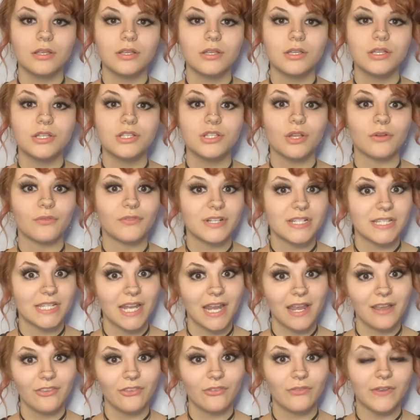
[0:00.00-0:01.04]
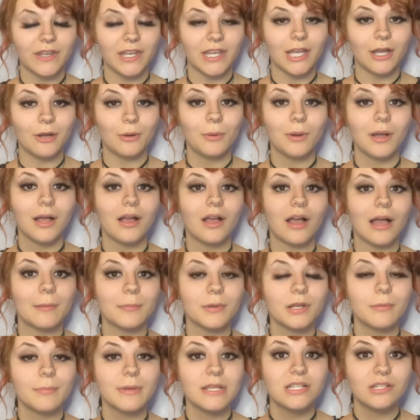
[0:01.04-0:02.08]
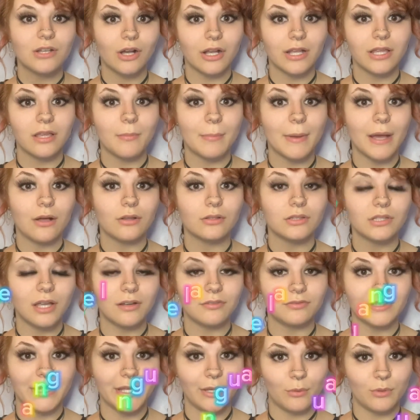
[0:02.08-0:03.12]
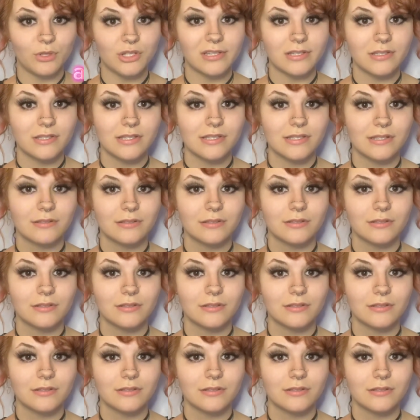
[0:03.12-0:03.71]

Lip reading: So for today's video, I'm going to be talking about love languages.